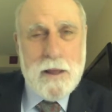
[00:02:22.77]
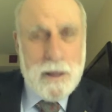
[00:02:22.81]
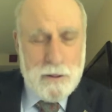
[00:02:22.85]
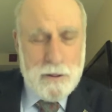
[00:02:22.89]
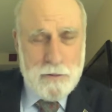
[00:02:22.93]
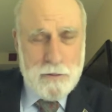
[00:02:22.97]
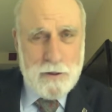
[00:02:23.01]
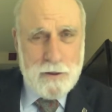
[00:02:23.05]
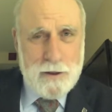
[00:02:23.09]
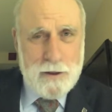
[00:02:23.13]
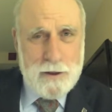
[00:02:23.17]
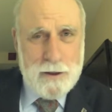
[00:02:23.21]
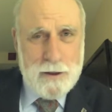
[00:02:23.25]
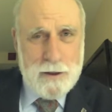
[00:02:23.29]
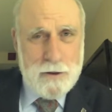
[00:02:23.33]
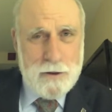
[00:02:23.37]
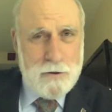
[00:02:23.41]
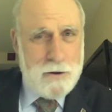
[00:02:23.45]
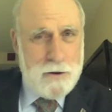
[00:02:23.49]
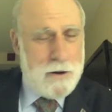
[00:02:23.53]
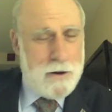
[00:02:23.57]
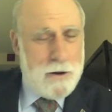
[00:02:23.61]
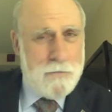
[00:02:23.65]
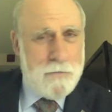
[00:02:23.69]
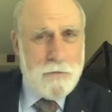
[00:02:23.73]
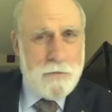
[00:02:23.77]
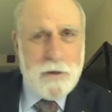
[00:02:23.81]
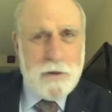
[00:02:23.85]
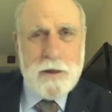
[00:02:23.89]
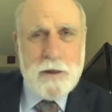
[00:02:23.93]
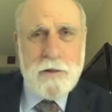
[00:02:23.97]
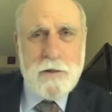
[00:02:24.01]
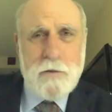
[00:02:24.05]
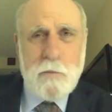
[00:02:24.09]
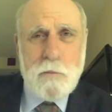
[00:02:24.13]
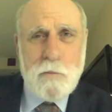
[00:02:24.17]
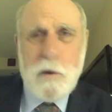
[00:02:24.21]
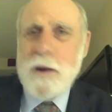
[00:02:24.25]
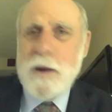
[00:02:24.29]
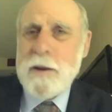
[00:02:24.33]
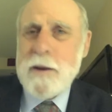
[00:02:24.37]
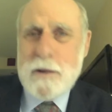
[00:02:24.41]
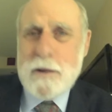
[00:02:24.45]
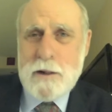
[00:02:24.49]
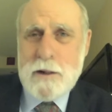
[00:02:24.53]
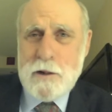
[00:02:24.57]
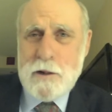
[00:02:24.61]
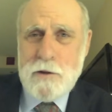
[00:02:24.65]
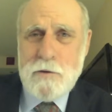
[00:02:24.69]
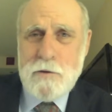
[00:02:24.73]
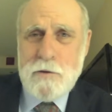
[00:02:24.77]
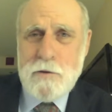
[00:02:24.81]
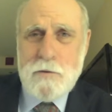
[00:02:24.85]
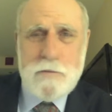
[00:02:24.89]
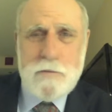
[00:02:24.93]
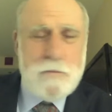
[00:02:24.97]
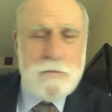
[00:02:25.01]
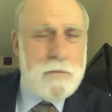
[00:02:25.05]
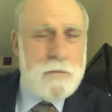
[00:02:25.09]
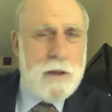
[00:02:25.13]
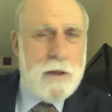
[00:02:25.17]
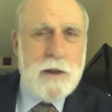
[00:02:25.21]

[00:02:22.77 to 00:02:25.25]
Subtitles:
The Internet of Things might include